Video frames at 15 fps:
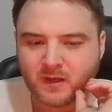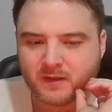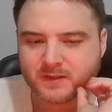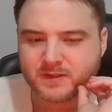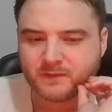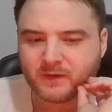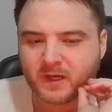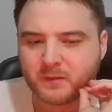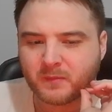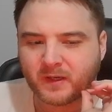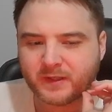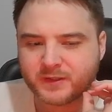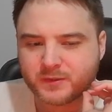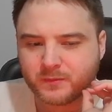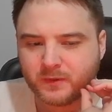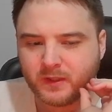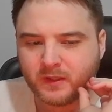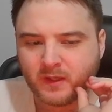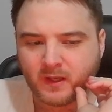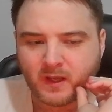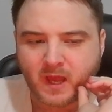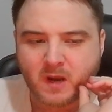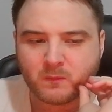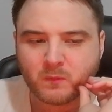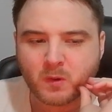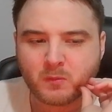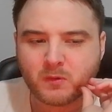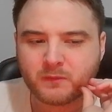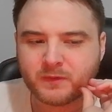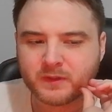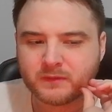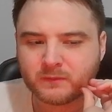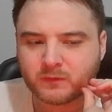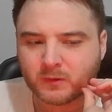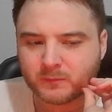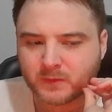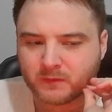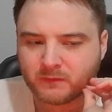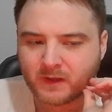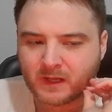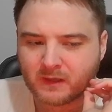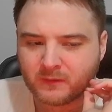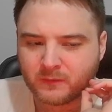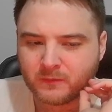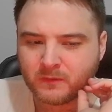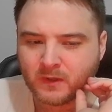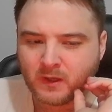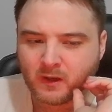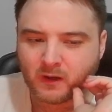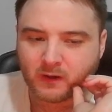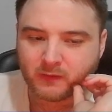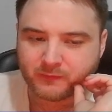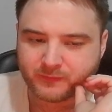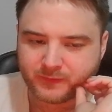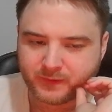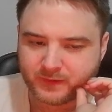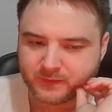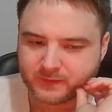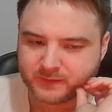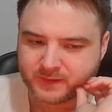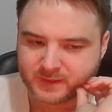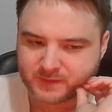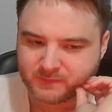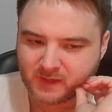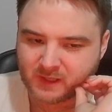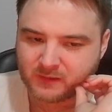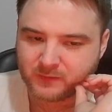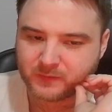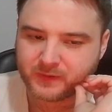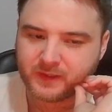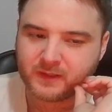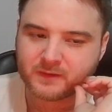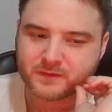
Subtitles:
divide by 3, and remove it from the value of this value here.